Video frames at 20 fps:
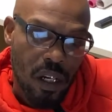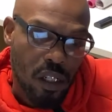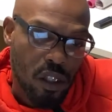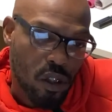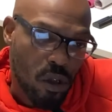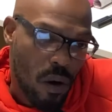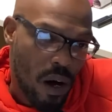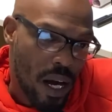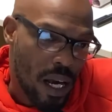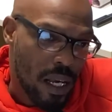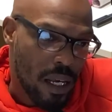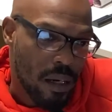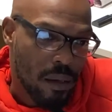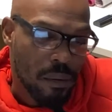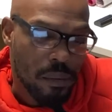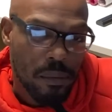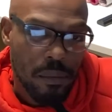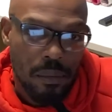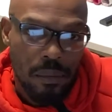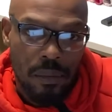So I
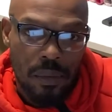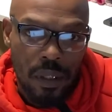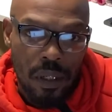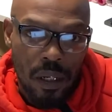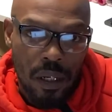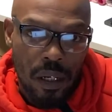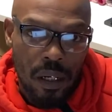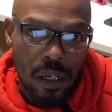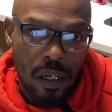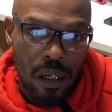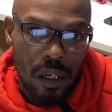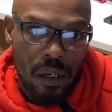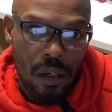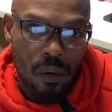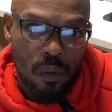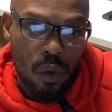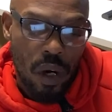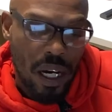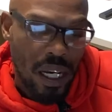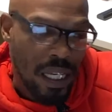am.
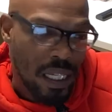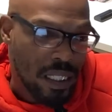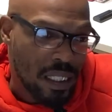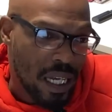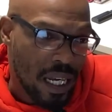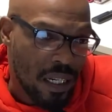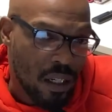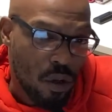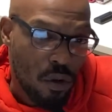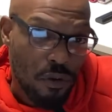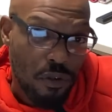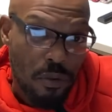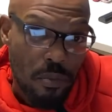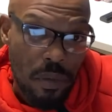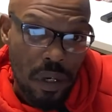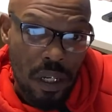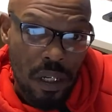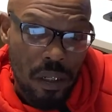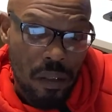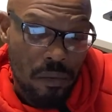What EJ do for
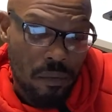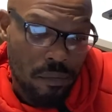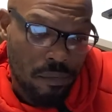me?